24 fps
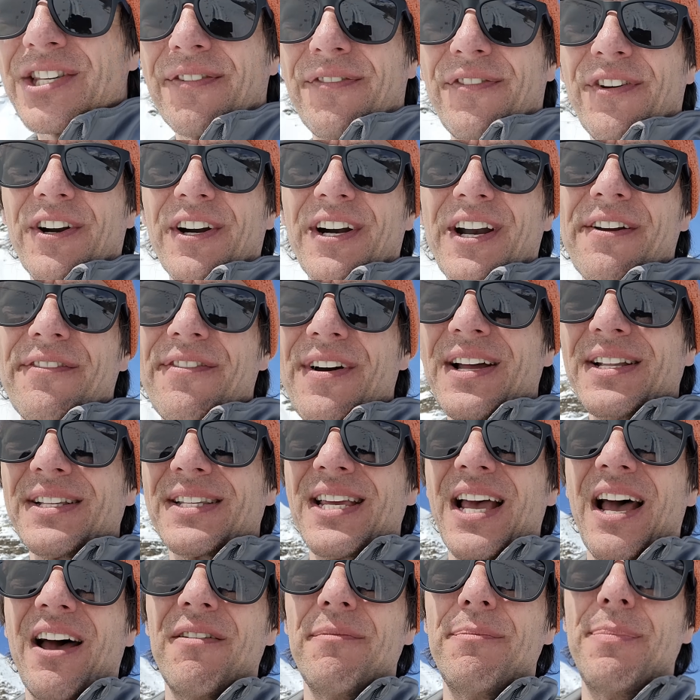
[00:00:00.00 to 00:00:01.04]
severe events
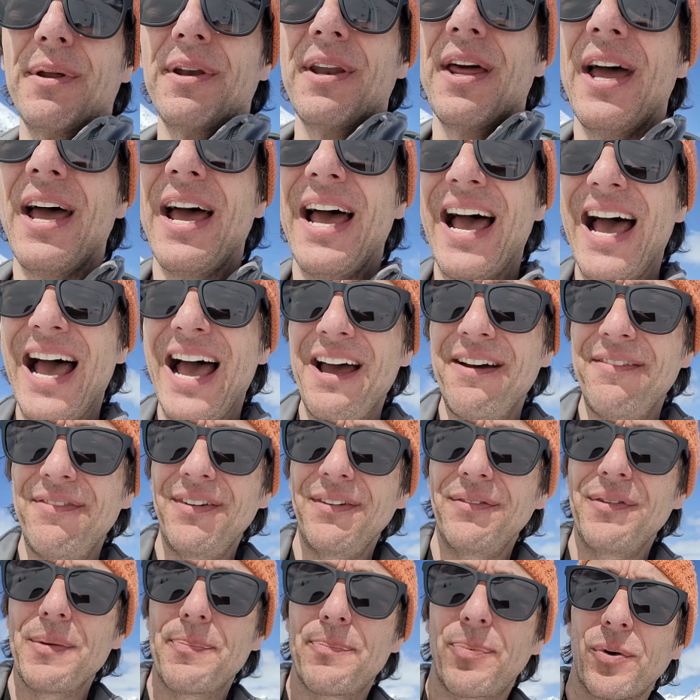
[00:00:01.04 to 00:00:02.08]
have been ever
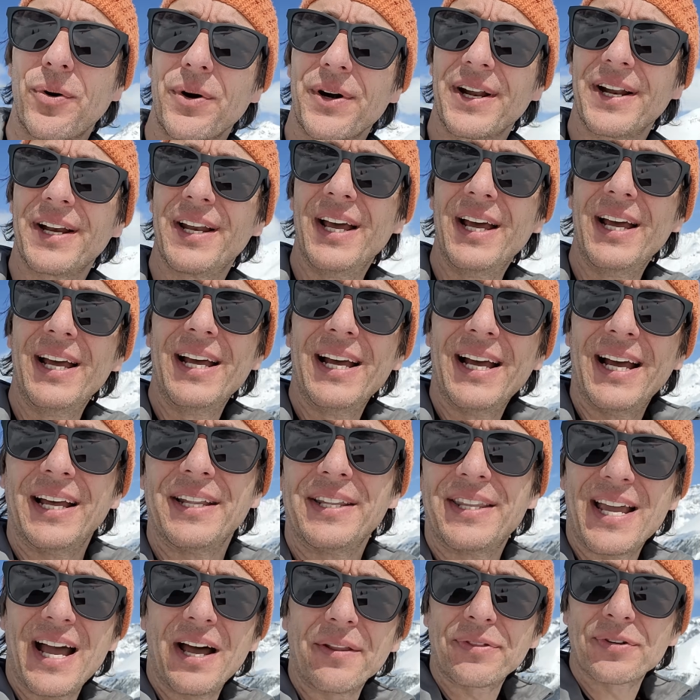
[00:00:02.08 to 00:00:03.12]
reported. And
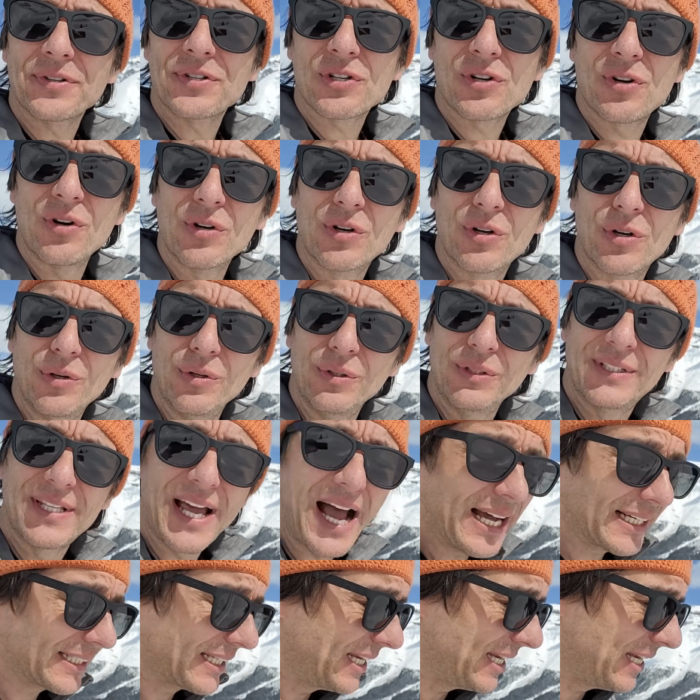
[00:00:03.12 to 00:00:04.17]
the authors conclude
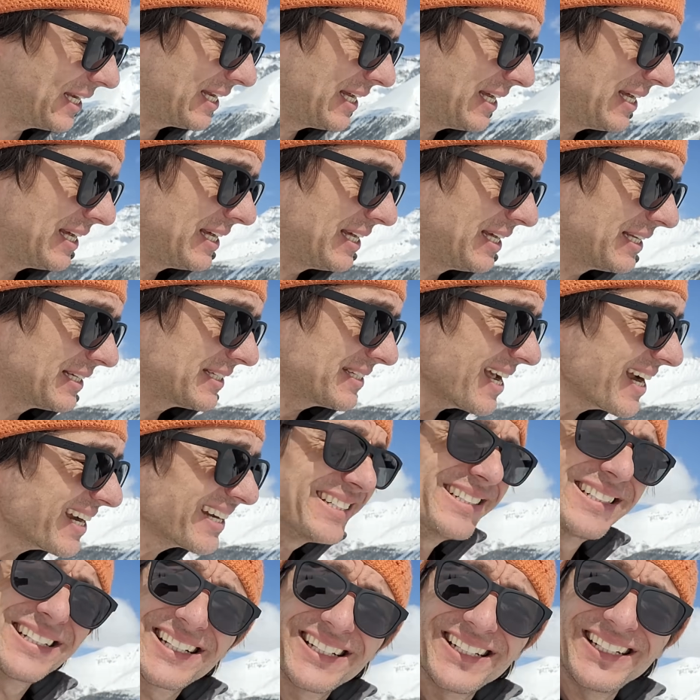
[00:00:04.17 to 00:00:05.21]
that
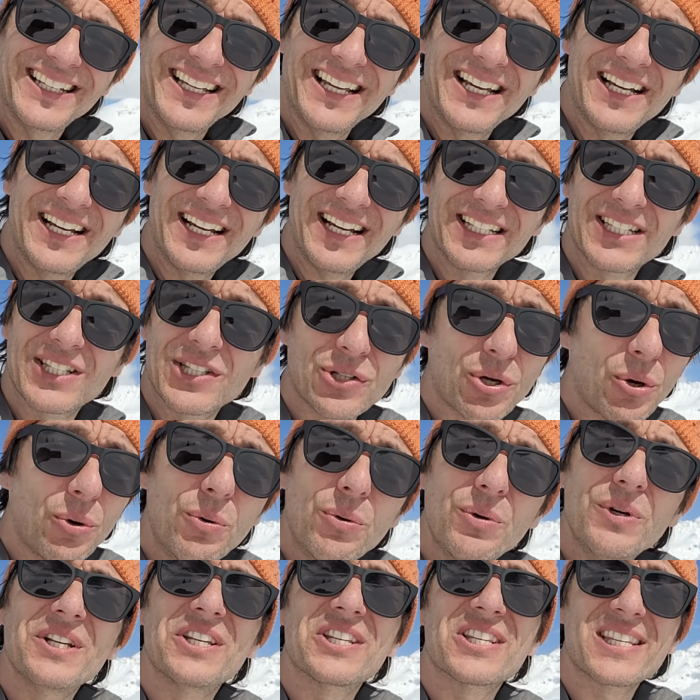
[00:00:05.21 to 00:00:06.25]
technically it's
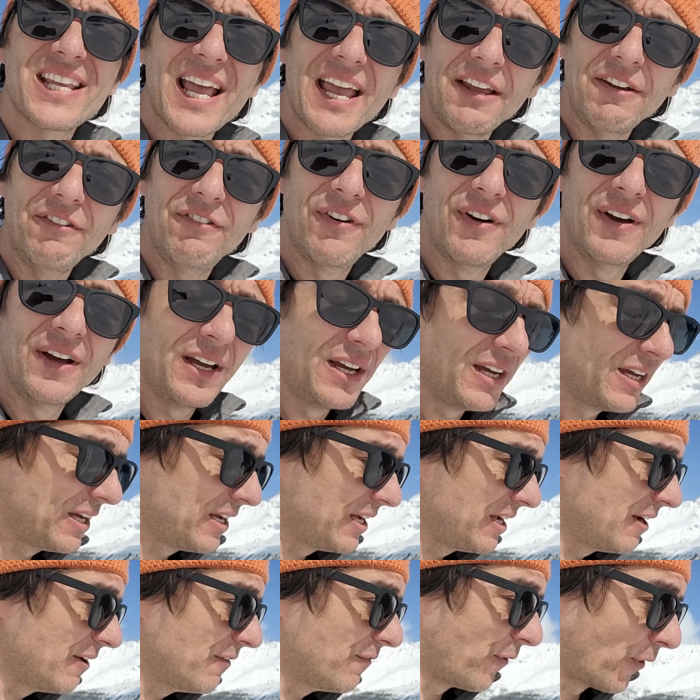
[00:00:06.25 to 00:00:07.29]
totally safe
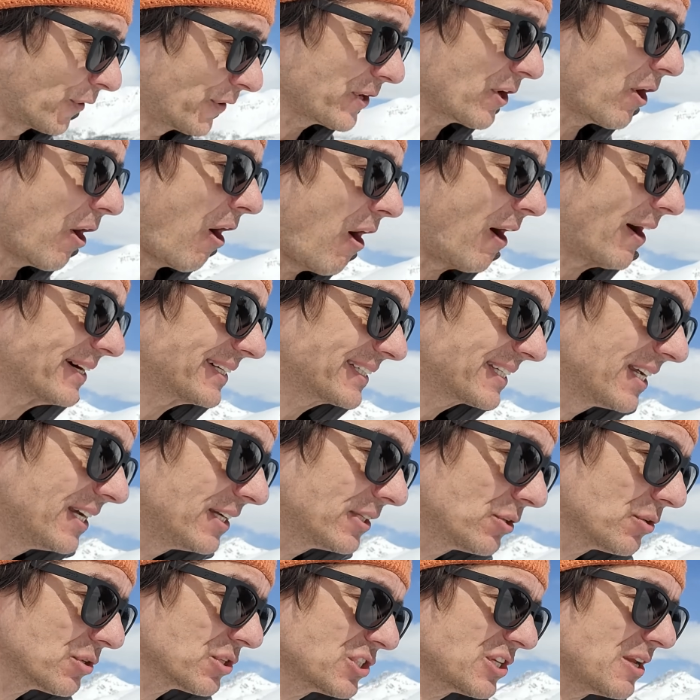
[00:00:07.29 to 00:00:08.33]
for your heart
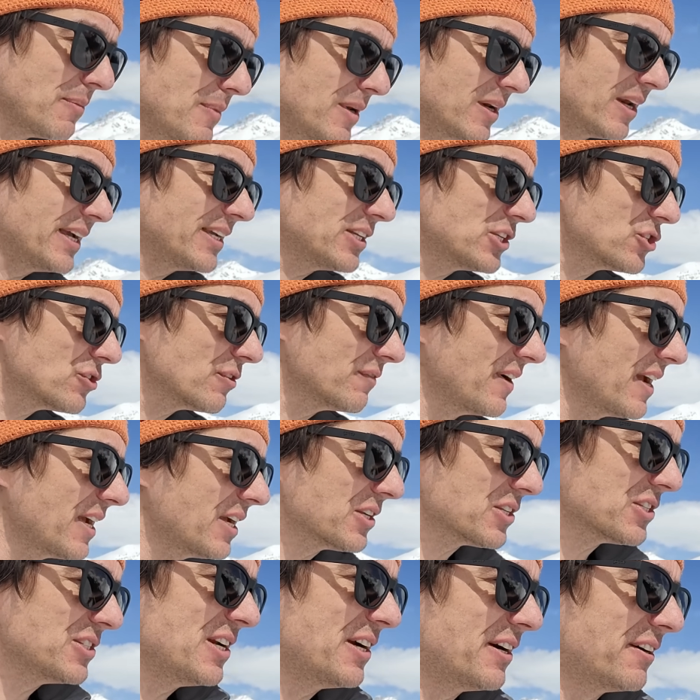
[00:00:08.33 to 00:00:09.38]
to stimulate your
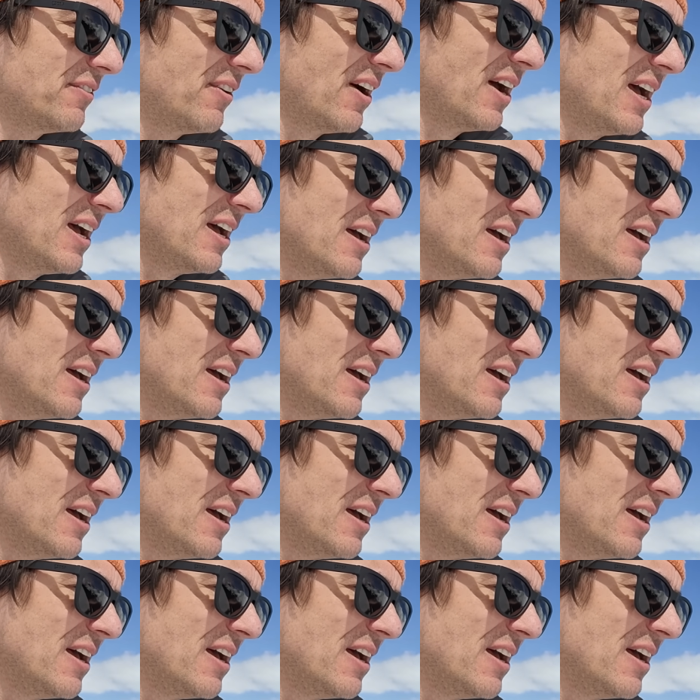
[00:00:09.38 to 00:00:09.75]
vagus nerve